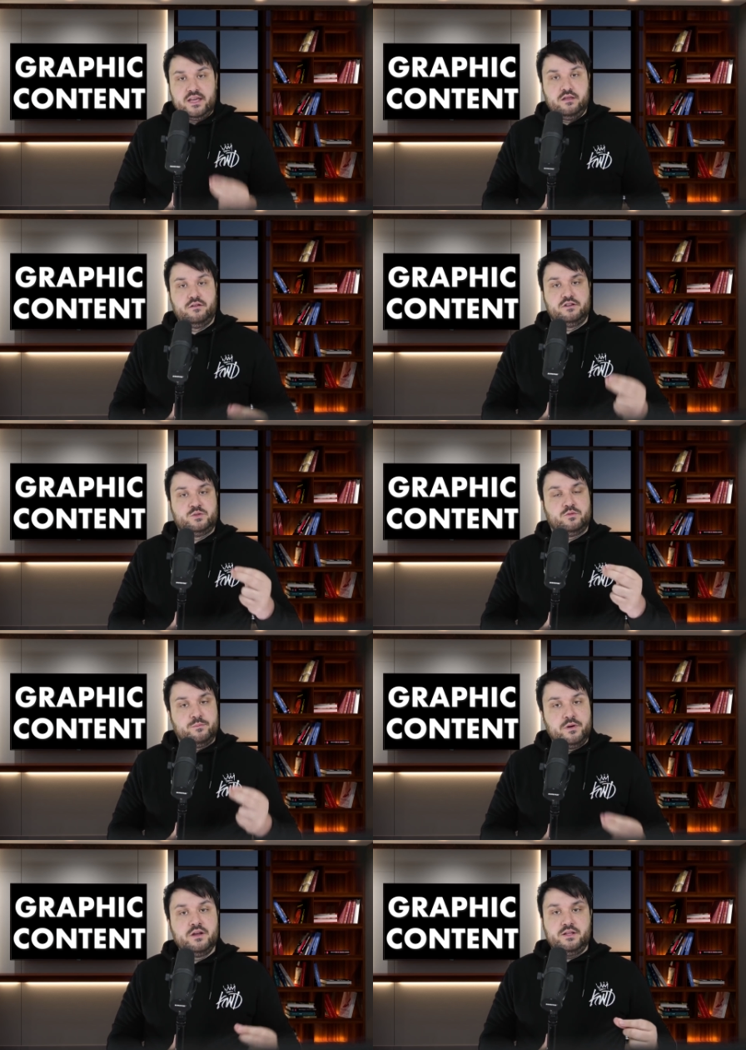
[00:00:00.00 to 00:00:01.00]
ethers will
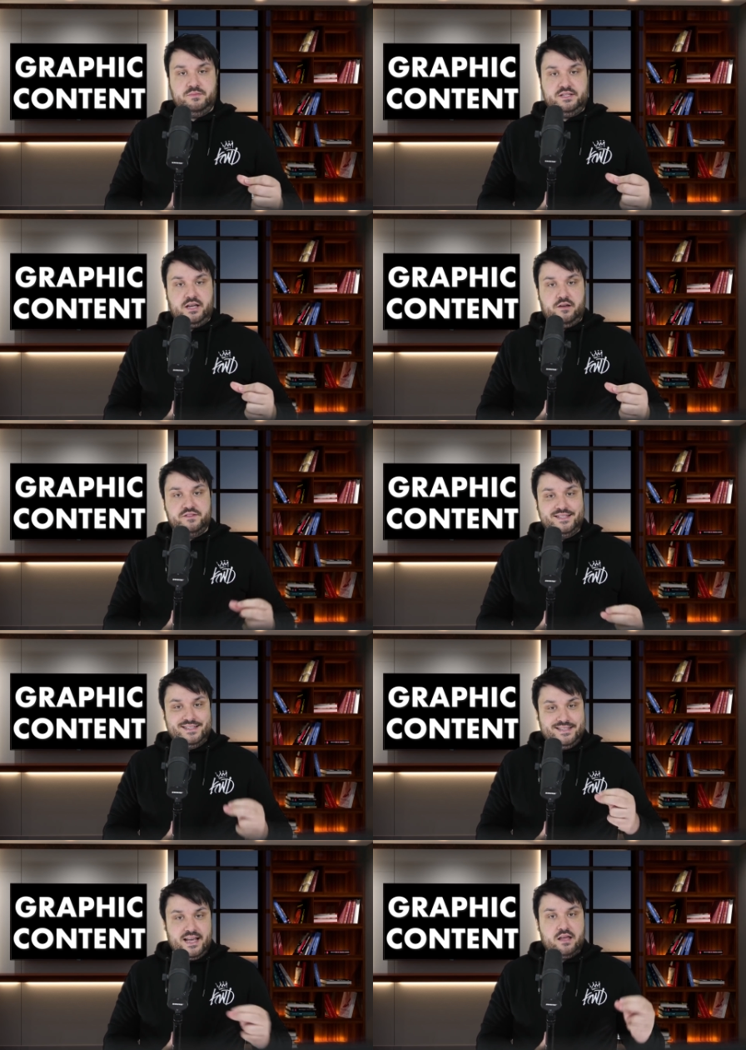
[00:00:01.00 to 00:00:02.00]
burn themselves to
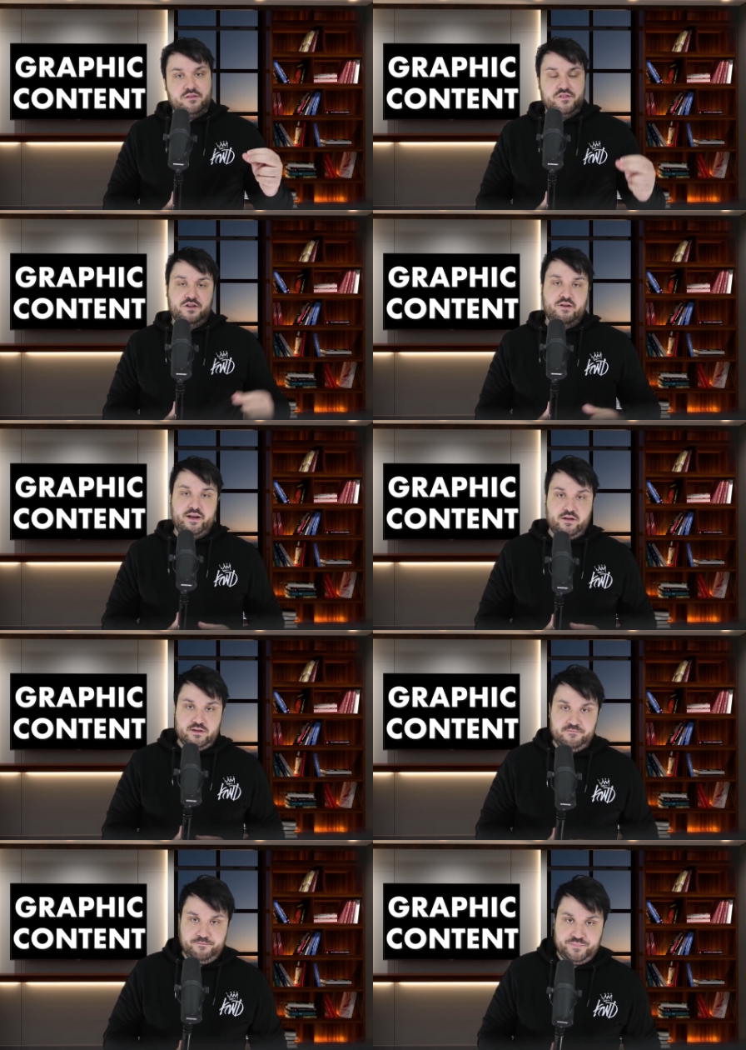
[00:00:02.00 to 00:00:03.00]
death for the greater good.